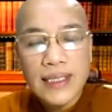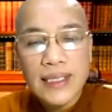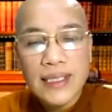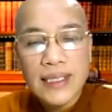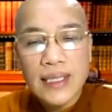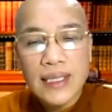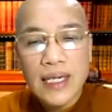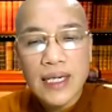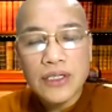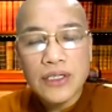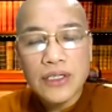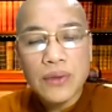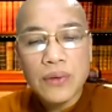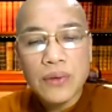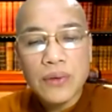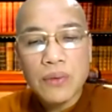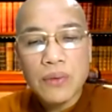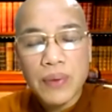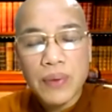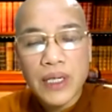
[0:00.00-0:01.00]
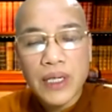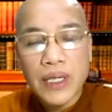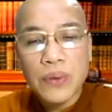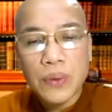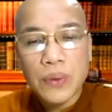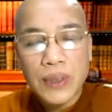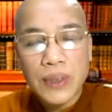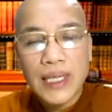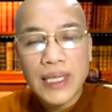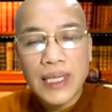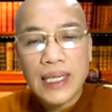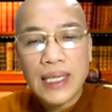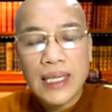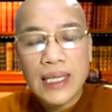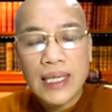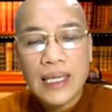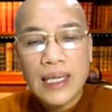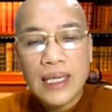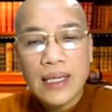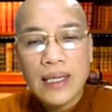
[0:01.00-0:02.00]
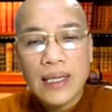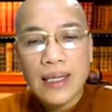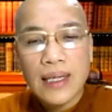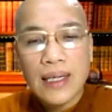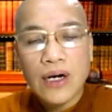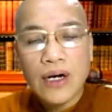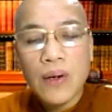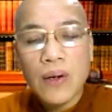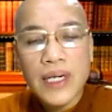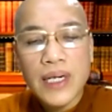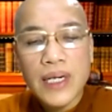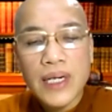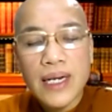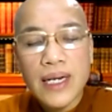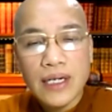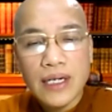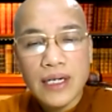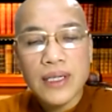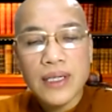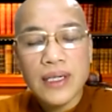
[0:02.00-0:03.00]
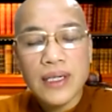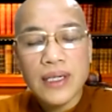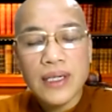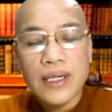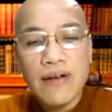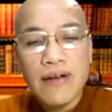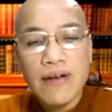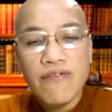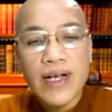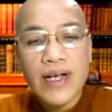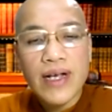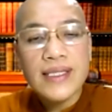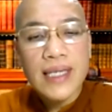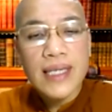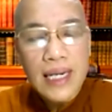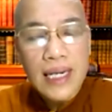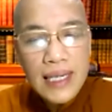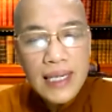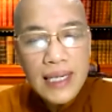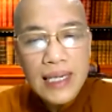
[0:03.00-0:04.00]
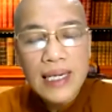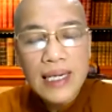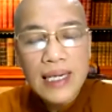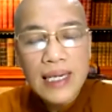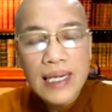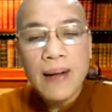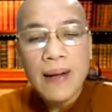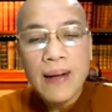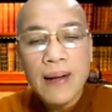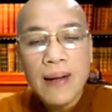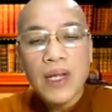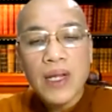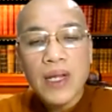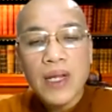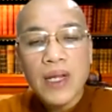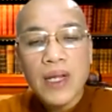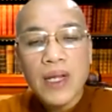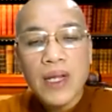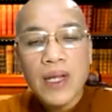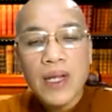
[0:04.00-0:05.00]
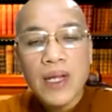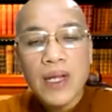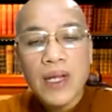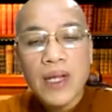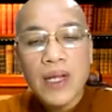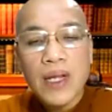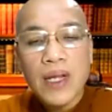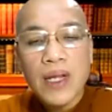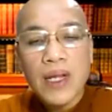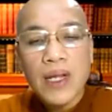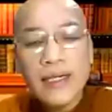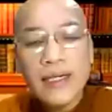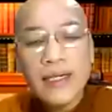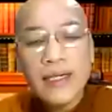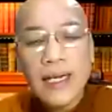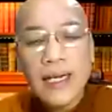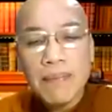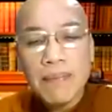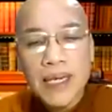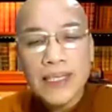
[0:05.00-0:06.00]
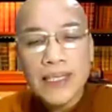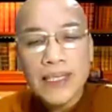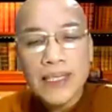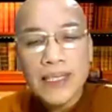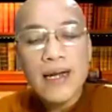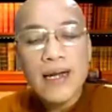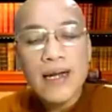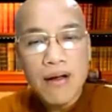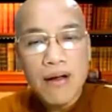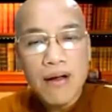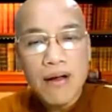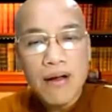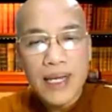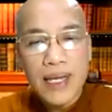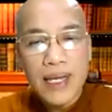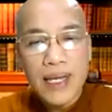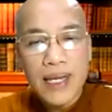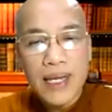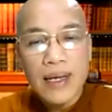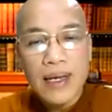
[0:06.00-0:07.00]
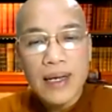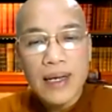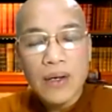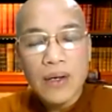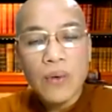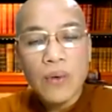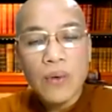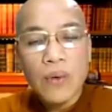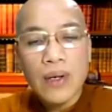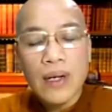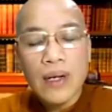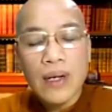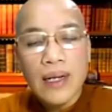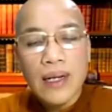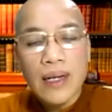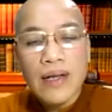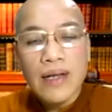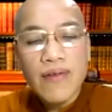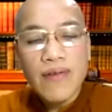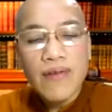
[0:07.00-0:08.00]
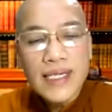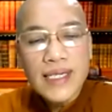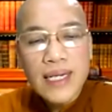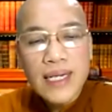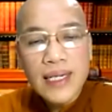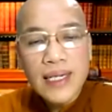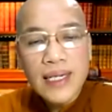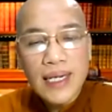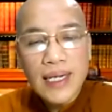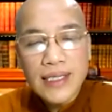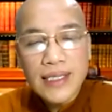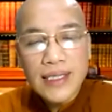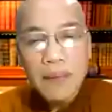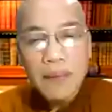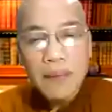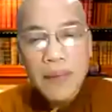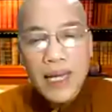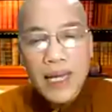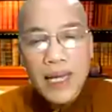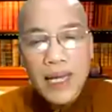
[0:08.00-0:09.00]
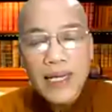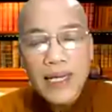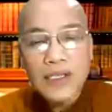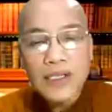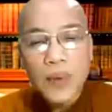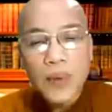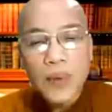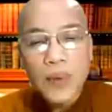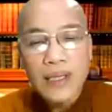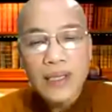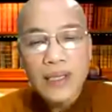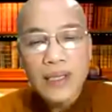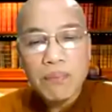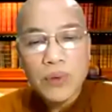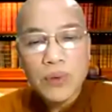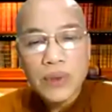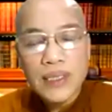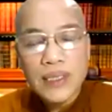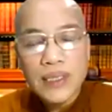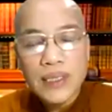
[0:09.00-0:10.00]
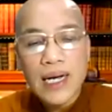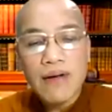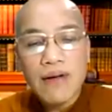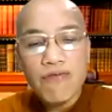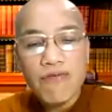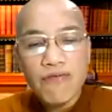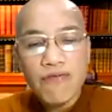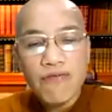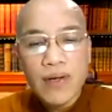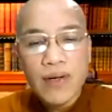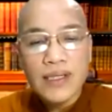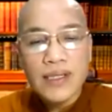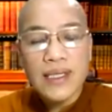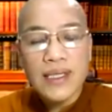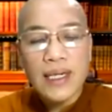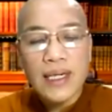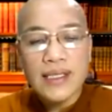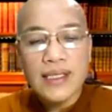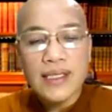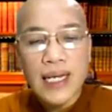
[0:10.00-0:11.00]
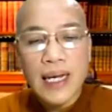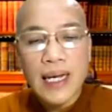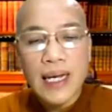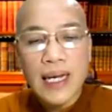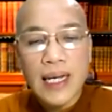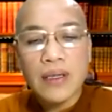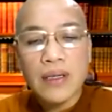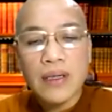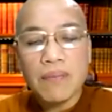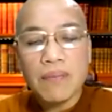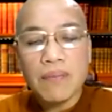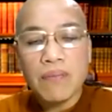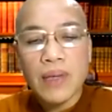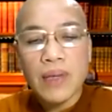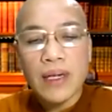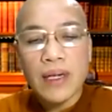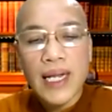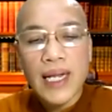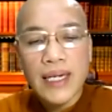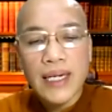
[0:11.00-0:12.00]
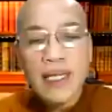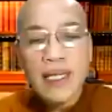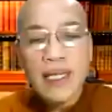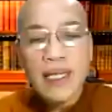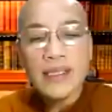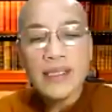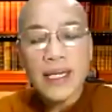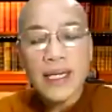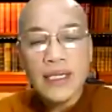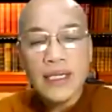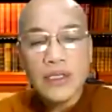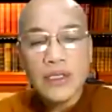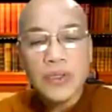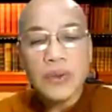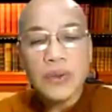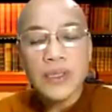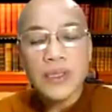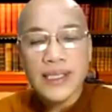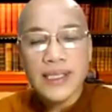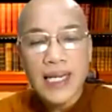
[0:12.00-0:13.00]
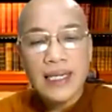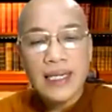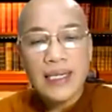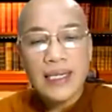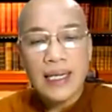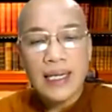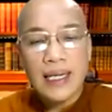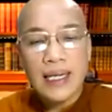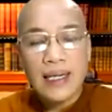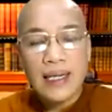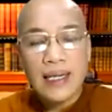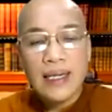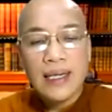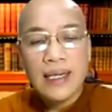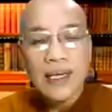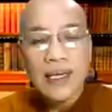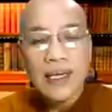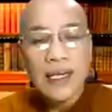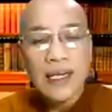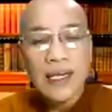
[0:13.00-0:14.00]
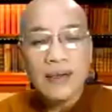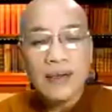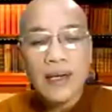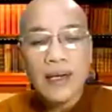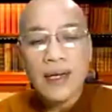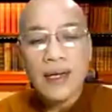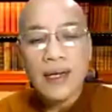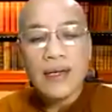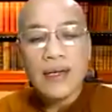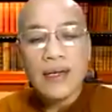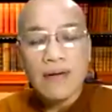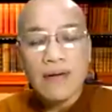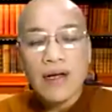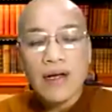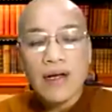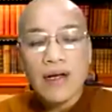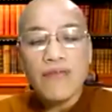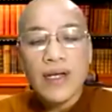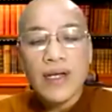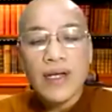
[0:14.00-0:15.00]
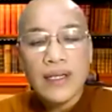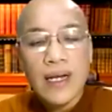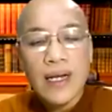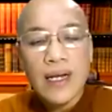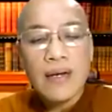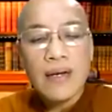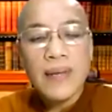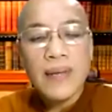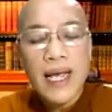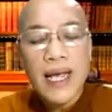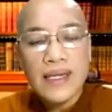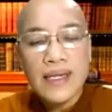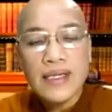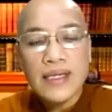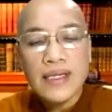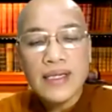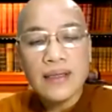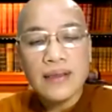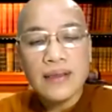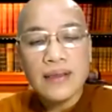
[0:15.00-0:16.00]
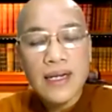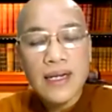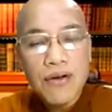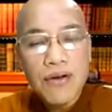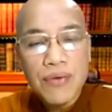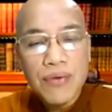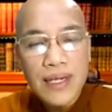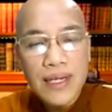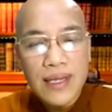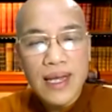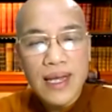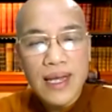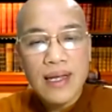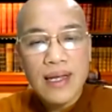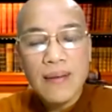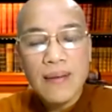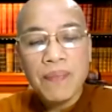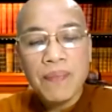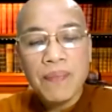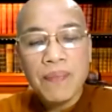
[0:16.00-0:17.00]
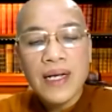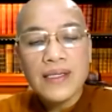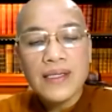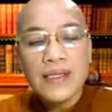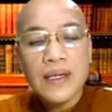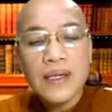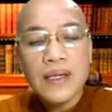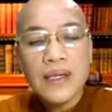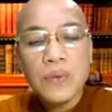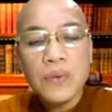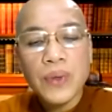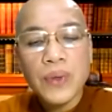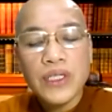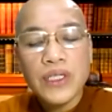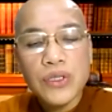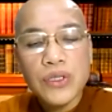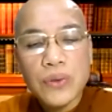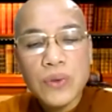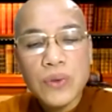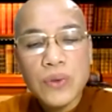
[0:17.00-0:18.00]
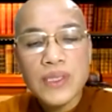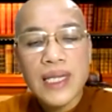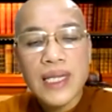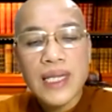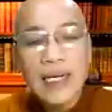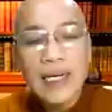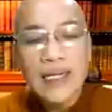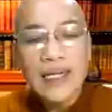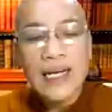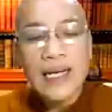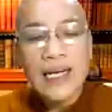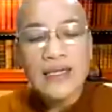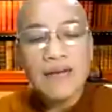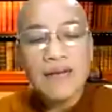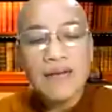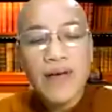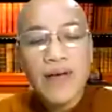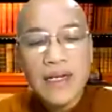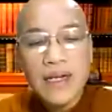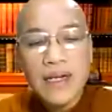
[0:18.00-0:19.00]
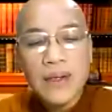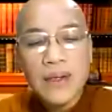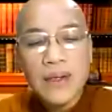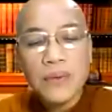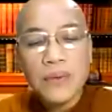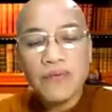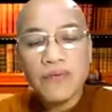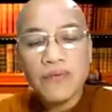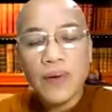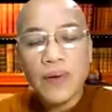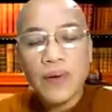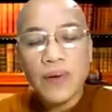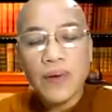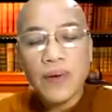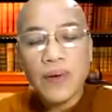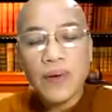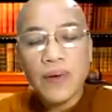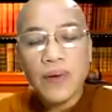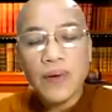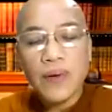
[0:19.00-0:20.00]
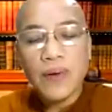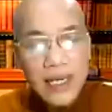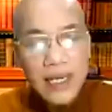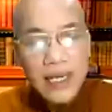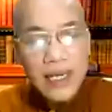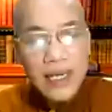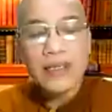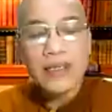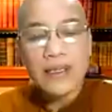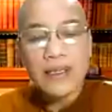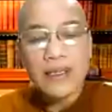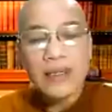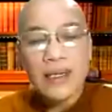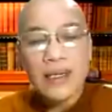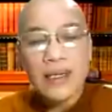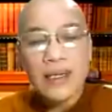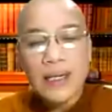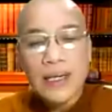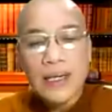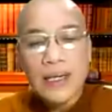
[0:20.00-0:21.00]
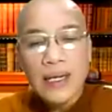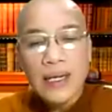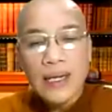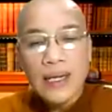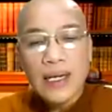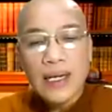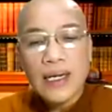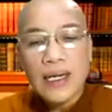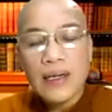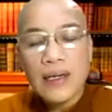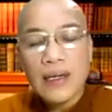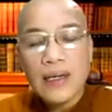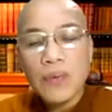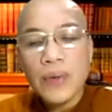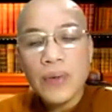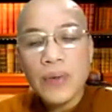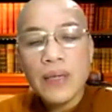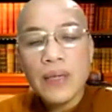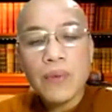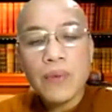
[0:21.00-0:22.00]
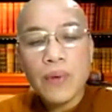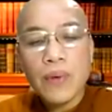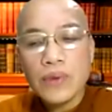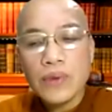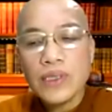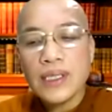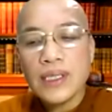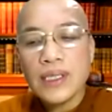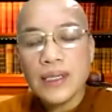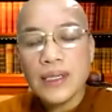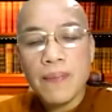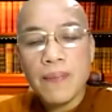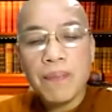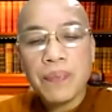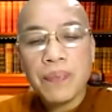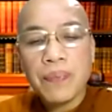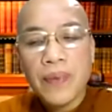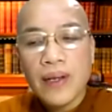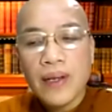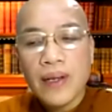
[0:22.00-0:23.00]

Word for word: international Bhikkhuni uh, ordination in Vesali, um, in a Vietnamese nunnery. Vesali is the place where the Buddha first accepted ladies into the Sangha. And uh, Vietnam has a nunnery there. So we choose that as the venue for our ordination. Uh, we brought um,